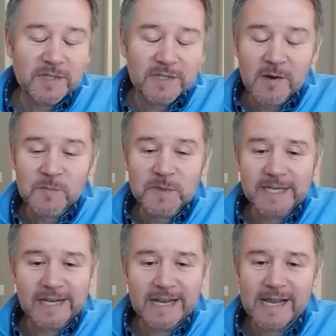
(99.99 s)
with the
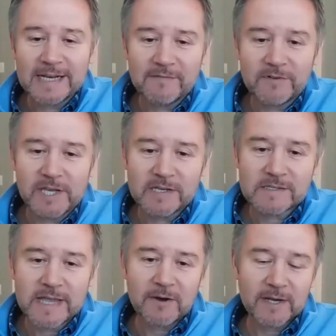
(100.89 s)
company 11
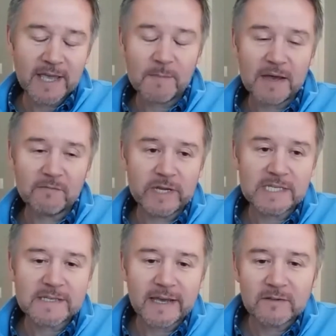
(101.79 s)
years now. I came out of
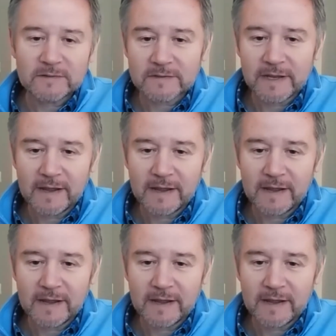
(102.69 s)
retail.